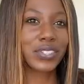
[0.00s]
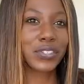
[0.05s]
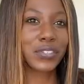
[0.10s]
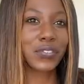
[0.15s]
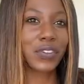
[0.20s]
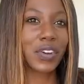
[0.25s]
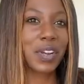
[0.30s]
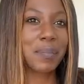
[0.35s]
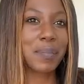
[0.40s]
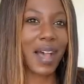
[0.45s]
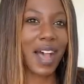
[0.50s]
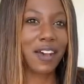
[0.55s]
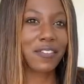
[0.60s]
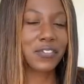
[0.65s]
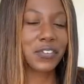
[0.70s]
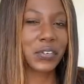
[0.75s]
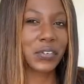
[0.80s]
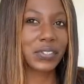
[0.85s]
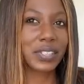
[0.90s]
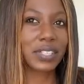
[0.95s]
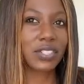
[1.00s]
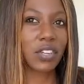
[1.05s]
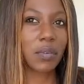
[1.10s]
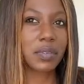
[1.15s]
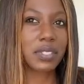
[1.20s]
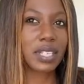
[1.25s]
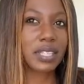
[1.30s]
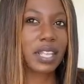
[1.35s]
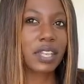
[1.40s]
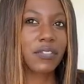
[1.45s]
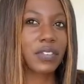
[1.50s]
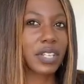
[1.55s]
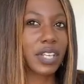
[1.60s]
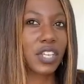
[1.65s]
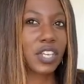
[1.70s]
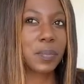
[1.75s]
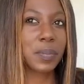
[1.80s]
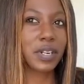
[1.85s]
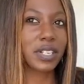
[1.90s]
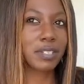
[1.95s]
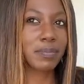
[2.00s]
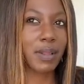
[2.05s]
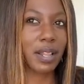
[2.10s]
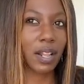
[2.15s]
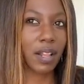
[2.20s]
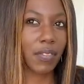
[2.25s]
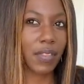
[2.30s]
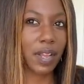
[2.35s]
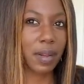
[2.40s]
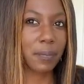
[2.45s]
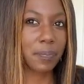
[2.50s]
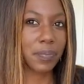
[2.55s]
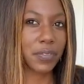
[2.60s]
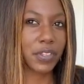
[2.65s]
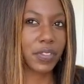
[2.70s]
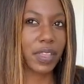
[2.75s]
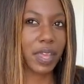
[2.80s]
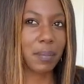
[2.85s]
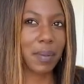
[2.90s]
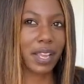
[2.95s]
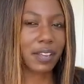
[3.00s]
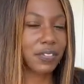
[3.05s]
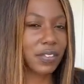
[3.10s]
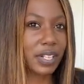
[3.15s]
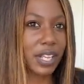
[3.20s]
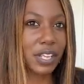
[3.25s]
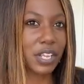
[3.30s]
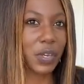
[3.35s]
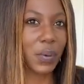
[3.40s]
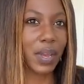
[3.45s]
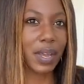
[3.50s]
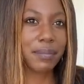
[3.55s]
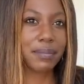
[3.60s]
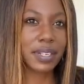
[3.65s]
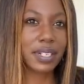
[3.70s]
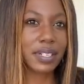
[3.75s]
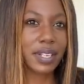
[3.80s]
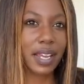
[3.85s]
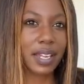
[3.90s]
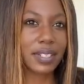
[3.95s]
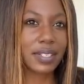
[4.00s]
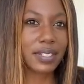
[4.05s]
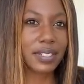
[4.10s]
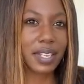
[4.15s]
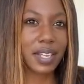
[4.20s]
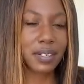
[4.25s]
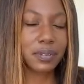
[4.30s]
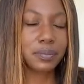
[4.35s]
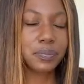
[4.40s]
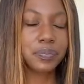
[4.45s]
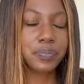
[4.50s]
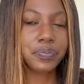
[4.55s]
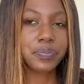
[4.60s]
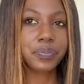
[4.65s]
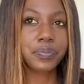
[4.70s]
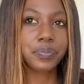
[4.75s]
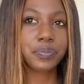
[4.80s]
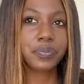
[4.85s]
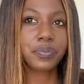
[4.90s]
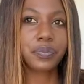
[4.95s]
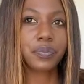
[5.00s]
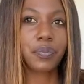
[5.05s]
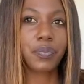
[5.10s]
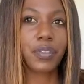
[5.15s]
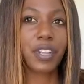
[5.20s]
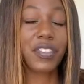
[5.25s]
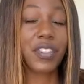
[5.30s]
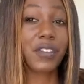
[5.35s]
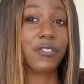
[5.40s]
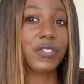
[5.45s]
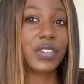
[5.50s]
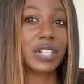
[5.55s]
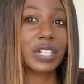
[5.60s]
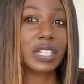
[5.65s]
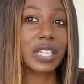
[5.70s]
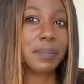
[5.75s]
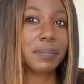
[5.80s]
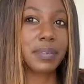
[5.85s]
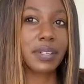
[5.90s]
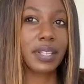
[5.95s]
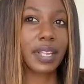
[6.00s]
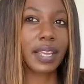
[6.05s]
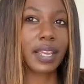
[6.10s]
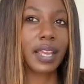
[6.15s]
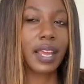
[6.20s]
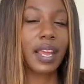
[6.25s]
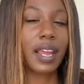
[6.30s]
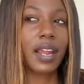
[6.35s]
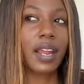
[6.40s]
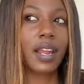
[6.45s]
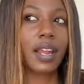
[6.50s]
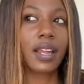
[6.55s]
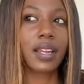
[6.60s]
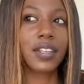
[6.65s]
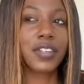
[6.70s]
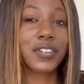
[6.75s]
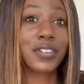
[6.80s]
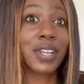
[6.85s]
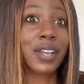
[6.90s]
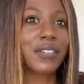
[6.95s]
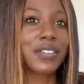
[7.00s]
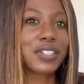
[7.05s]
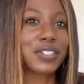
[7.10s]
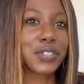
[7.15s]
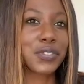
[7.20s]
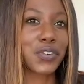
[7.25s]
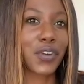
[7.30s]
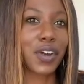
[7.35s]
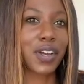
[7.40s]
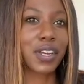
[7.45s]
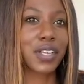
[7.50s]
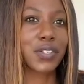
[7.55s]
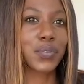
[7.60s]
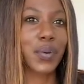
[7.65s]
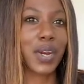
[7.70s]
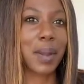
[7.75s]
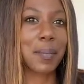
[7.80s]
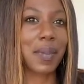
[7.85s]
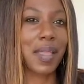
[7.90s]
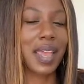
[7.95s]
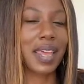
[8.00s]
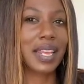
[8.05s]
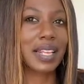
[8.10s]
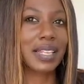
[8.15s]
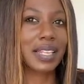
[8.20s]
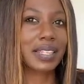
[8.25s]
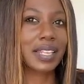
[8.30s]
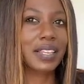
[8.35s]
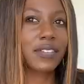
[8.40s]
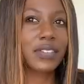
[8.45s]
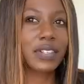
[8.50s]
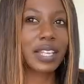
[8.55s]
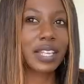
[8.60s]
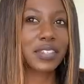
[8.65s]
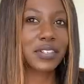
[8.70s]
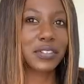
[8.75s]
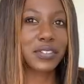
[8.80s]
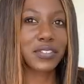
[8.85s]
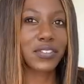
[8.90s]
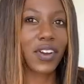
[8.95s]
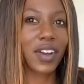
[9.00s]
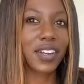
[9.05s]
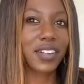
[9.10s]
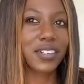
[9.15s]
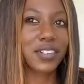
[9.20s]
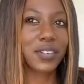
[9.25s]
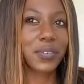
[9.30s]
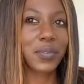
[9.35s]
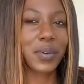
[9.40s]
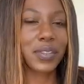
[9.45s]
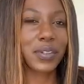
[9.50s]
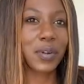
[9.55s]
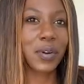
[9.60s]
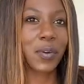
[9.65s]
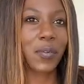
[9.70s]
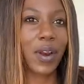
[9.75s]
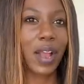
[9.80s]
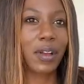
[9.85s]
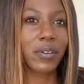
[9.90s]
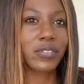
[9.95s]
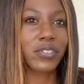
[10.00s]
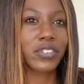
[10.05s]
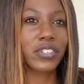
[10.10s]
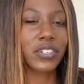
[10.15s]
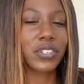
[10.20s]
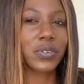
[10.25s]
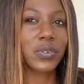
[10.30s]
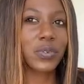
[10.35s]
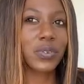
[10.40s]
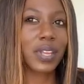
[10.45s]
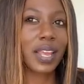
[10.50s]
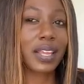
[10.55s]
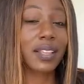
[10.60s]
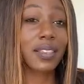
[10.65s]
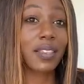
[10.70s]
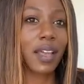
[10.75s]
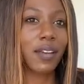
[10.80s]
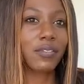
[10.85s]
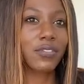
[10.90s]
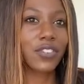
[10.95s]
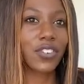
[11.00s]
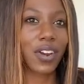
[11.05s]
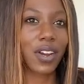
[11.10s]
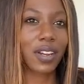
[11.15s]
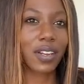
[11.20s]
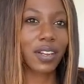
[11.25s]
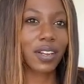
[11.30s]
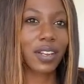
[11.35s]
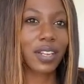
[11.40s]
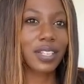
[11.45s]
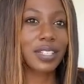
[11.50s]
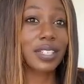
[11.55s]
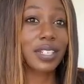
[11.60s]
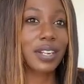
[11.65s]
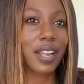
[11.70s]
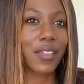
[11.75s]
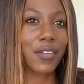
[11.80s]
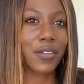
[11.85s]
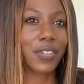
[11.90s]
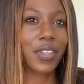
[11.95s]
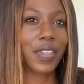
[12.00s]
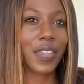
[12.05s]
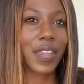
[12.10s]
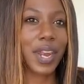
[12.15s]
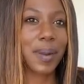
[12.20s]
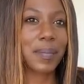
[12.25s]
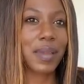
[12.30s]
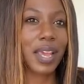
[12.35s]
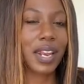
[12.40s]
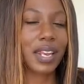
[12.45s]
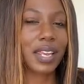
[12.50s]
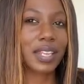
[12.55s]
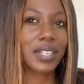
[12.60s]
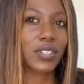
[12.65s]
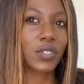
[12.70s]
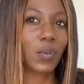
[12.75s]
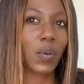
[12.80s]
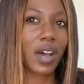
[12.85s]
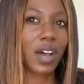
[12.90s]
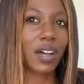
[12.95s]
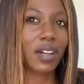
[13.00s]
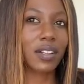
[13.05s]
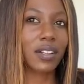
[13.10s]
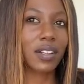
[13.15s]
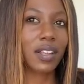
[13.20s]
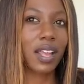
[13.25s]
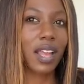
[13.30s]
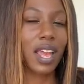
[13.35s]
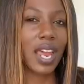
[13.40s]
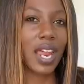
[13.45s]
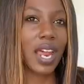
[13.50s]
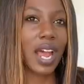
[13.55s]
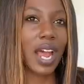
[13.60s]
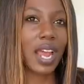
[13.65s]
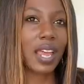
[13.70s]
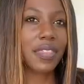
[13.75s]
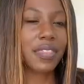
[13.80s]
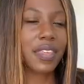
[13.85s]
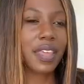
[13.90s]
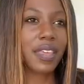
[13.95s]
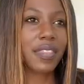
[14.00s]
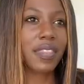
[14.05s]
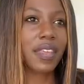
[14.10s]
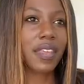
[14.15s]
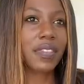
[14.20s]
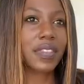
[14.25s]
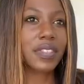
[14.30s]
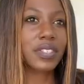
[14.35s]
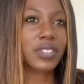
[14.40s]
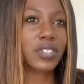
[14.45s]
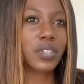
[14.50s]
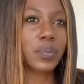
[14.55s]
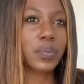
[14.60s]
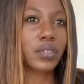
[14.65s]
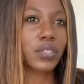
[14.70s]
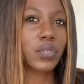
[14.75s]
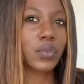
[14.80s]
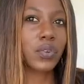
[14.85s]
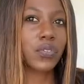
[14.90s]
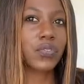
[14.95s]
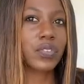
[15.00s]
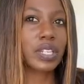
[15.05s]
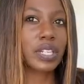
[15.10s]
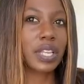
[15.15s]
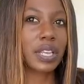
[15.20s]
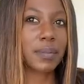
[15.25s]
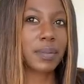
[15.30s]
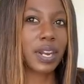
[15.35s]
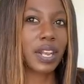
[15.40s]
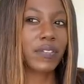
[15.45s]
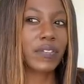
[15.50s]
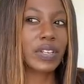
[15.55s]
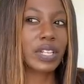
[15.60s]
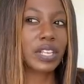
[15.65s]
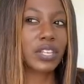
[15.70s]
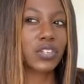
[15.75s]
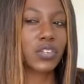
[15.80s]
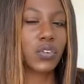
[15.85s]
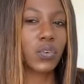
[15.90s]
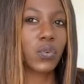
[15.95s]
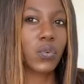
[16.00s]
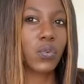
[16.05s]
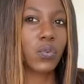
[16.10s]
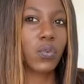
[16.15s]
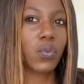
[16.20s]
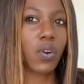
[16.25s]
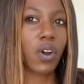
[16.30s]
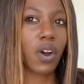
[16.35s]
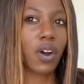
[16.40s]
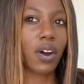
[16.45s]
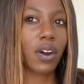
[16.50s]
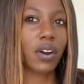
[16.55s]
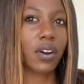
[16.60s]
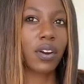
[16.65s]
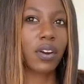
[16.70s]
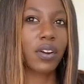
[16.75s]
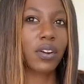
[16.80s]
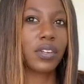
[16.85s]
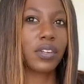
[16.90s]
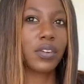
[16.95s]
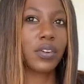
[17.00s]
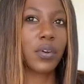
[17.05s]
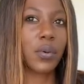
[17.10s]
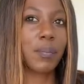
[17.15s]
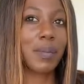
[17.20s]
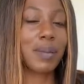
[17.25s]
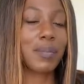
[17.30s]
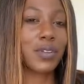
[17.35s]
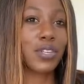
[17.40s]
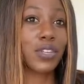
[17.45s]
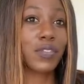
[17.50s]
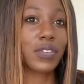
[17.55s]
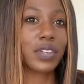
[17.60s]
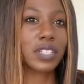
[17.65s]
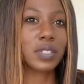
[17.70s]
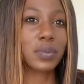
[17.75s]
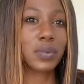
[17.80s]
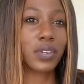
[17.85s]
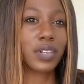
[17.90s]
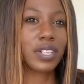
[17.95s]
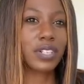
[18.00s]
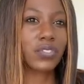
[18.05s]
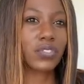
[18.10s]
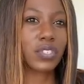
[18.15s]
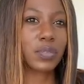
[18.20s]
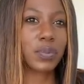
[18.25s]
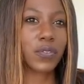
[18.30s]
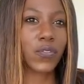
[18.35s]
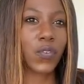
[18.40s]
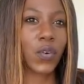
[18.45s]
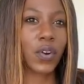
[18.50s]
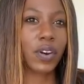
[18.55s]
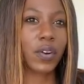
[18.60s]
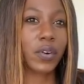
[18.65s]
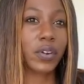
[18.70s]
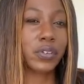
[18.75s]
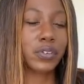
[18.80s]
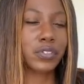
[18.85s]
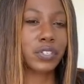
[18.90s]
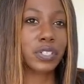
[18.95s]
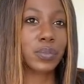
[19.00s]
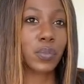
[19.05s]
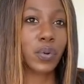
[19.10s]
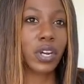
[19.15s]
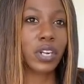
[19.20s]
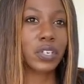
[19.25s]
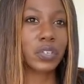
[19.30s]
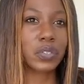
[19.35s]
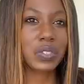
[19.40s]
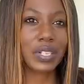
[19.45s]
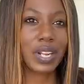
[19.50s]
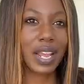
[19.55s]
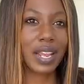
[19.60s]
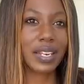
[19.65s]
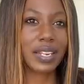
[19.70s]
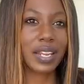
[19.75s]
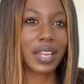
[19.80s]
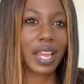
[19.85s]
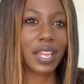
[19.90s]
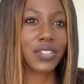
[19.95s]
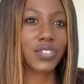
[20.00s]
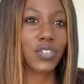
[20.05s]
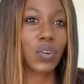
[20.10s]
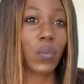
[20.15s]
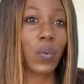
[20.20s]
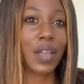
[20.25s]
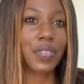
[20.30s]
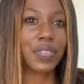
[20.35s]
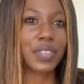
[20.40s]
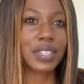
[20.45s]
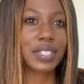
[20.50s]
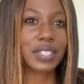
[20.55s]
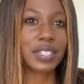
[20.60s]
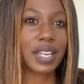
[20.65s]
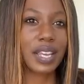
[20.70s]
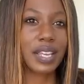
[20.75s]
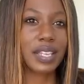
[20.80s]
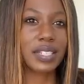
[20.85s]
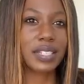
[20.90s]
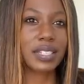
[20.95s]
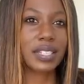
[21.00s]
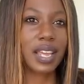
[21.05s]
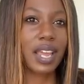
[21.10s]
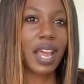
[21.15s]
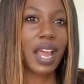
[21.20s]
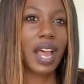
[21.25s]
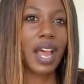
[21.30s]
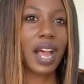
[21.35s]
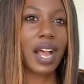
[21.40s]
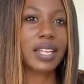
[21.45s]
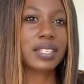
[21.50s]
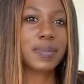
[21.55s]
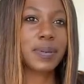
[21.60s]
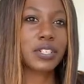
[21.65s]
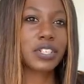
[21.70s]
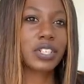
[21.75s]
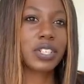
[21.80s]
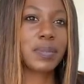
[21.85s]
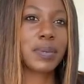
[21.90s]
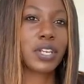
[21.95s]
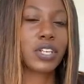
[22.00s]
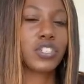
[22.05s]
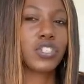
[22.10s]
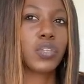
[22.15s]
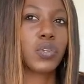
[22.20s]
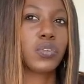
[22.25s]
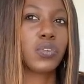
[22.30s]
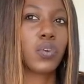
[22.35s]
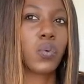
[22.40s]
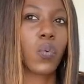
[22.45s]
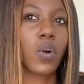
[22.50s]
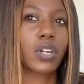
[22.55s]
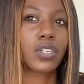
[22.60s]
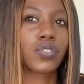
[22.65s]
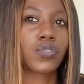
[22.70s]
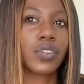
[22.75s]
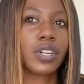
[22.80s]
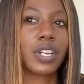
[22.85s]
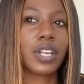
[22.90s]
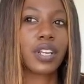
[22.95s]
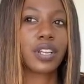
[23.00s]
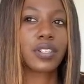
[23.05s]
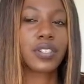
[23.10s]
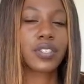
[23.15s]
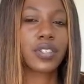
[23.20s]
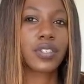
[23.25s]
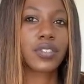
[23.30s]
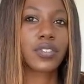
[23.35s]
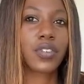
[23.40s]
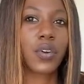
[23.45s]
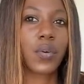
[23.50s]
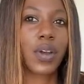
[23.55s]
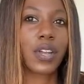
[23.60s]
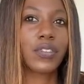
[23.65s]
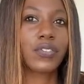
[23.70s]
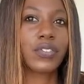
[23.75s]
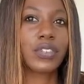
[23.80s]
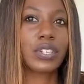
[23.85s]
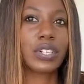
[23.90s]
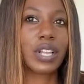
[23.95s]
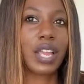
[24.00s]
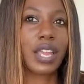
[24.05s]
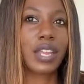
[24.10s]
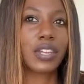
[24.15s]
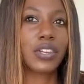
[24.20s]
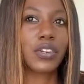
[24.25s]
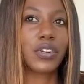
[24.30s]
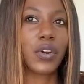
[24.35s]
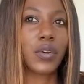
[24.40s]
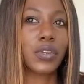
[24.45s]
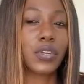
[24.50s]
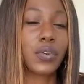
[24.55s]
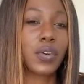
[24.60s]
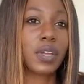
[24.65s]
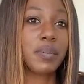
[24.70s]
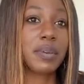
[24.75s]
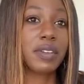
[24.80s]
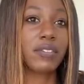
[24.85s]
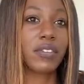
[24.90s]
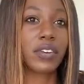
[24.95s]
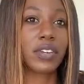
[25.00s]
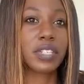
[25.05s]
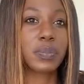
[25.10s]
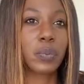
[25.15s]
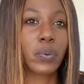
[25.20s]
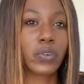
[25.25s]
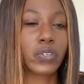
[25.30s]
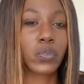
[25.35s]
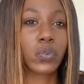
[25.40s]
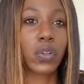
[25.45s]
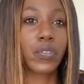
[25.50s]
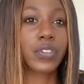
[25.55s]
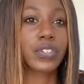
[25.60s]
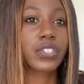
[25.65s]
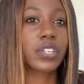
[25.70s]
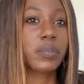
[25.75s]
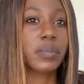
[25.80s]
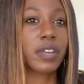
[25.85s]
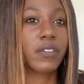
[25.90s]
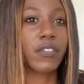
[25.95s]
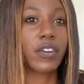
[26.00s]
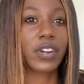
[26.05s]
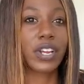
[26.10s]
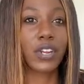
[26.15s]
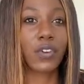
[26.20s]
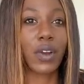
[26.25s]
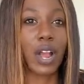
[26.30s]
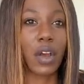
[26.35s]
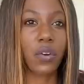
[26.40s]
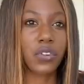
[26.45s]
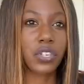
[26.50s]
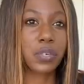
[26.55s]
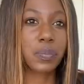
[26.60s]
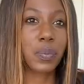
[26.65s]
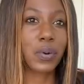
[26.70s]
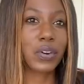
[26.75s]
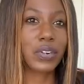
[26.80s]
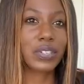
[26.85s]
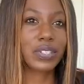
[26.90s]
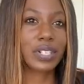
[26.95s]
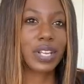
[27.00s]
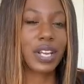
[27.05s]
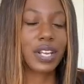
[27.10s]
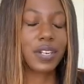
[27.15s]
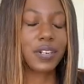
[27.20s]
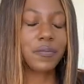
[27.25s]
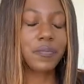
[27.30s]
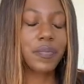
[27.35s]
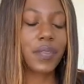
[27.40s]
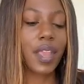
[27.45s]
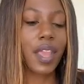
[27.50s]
They're very baffled. It's almost like they feel like you put a spell on them. They might feel like you hypnotize them. They feel like your love is a drug, is what I'm getting. Like, they feel like they're drugged when they're around you. Like, love drunk is another thing that I'm getting as well. I think that this is a mutual feeling, but I feel like you are, you know, maybe you've experienced this before, or you're just more understanding as to what this is, especially because you do watch readings. So I feel like, you know, you could be very spiritual. This could be a very grounded person.